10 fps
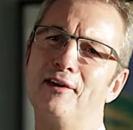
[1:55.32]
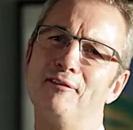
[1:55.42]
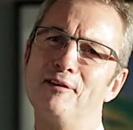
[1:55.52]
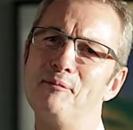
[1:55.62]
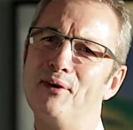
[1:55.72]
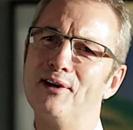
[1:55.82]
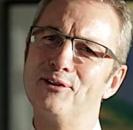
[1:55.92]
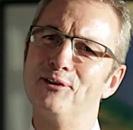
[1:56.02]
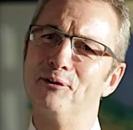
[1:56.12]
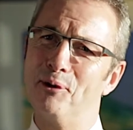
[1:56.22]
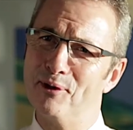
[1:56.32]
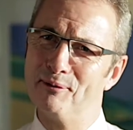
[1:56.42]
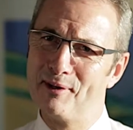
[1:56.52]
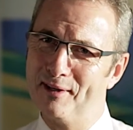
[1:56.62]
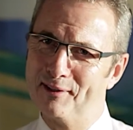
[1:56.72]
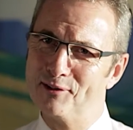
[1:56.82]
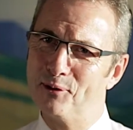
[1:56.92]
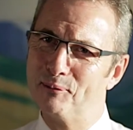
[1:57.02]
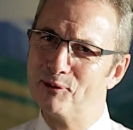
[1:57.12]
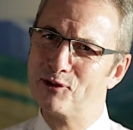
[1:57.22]
that have an impact on you going? I'd like to
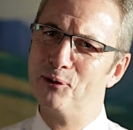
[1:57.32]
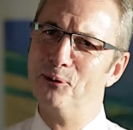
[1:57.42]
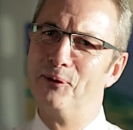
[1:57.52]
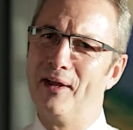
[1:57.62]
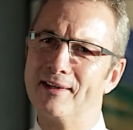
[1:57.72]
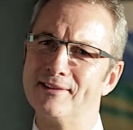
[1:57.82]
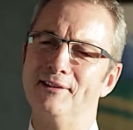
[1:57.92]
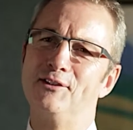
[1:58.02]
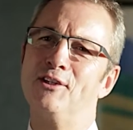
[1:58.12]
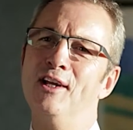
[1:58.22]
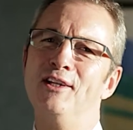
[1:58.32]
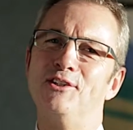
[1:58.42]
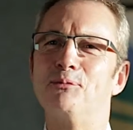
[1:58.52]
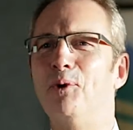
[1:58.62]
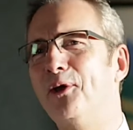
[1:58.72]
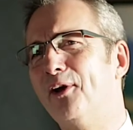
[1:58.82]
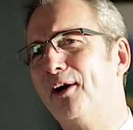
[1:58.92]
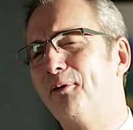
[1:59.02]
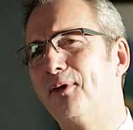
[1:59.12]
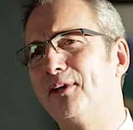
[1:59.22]
talk about school next. I just wonder
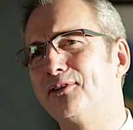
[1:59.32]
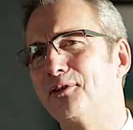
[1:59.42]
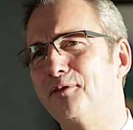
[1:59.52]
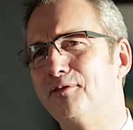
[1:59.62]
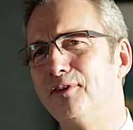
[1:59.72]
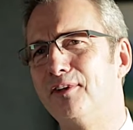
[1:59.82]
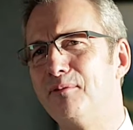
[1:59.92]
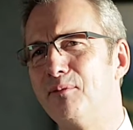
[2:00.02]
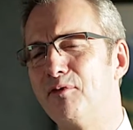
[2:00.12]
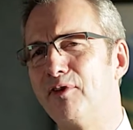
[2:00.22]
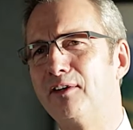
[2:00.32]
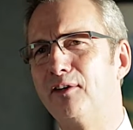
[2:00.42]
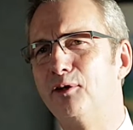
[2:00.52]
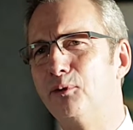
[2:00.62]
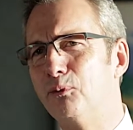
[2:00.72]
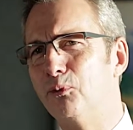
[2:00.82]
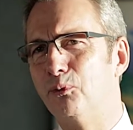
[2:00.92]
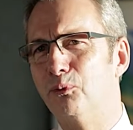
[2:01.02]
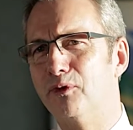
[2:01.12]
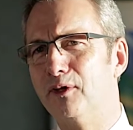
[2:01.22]
how that sort of affected you
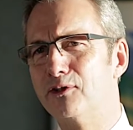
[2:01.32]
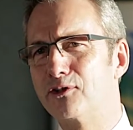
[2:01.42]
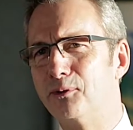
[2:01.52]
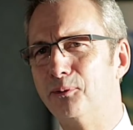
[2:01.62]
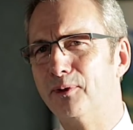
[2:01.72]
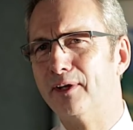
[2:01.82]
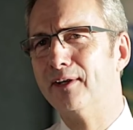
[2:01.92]
within school.